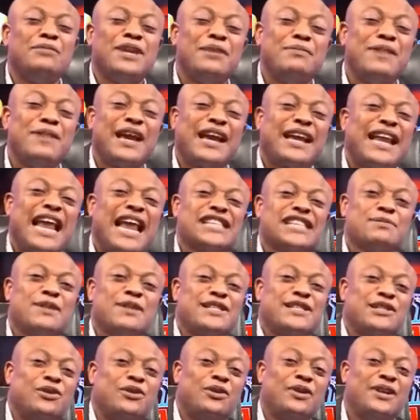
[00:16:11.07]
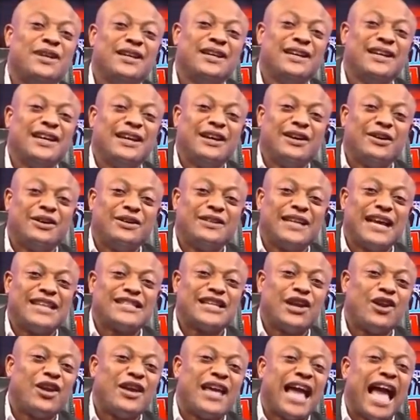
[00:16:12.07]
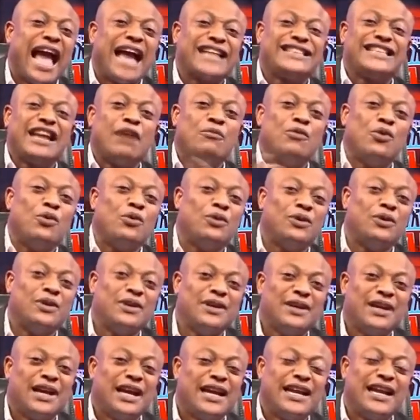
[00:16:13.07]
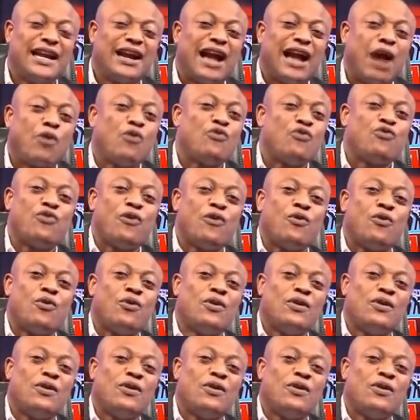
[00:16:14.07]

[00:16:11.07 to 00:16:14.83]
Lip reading: Me classmates mo or there's a lawyer achamo and a kufo.